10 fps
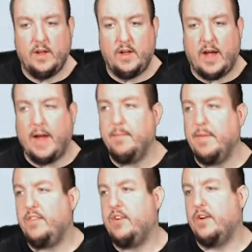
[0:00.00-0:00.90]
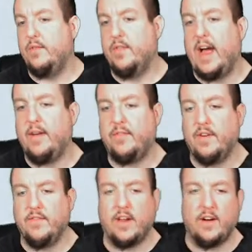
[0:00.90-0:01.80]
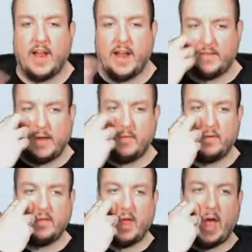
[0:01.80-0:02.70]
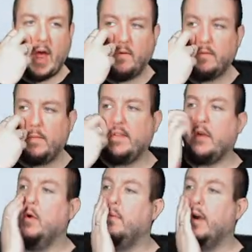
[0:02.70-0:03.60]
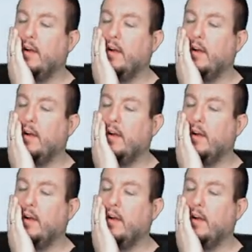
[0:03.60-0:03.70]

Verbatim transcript: I missed your live stream the other night because I was uh, I was busy Ubering,